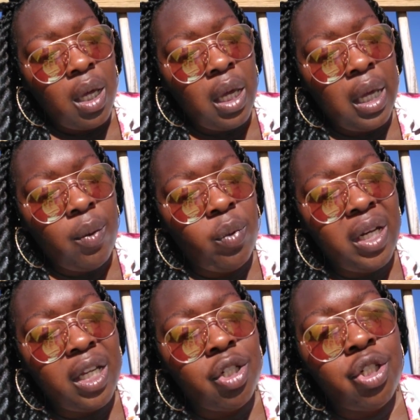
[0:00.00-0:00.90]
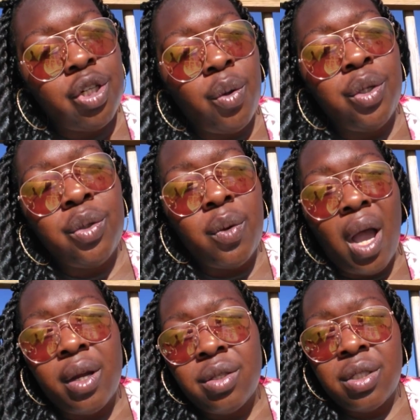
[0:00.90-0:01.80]
and we didn't show you
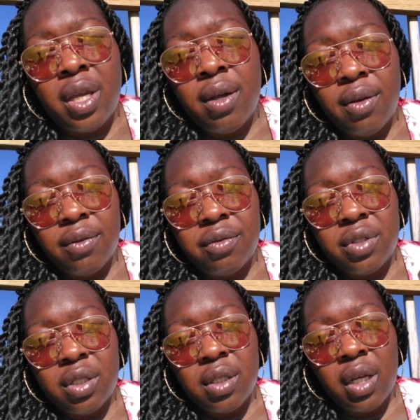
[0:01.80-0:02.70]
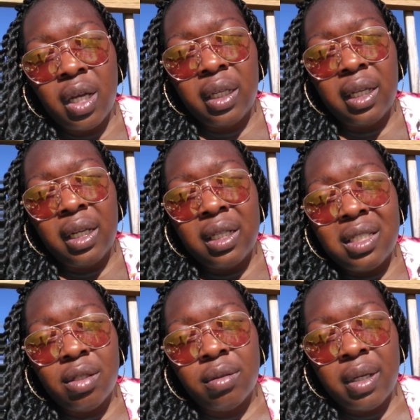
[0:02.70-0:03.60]
ourselves again
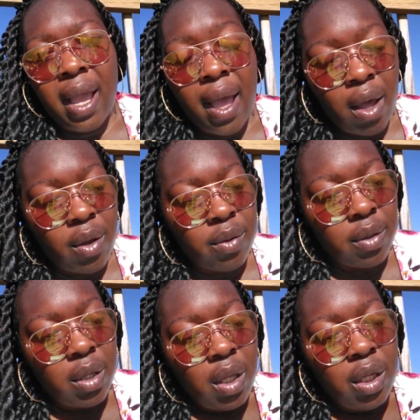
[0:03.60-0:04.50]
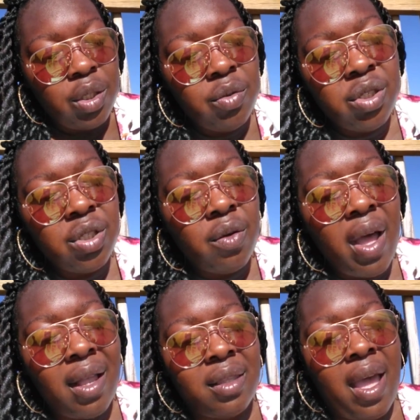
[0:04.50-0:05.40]
until now, you still
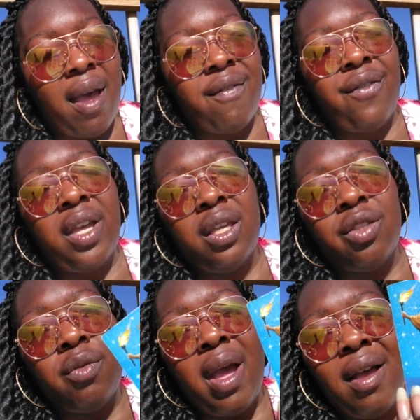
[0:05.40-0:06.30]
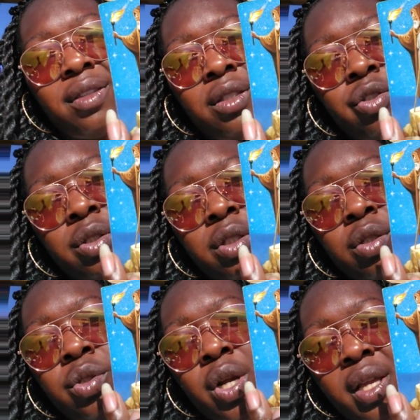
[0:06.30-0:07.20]
have to have faith. You have
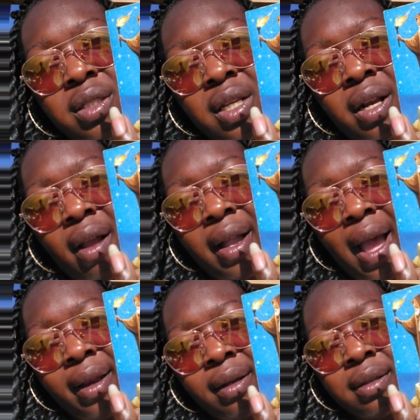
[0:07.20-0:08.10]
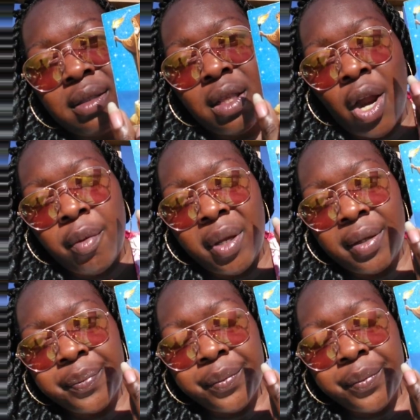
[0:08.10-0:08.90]
to trust in our guidance, hermit.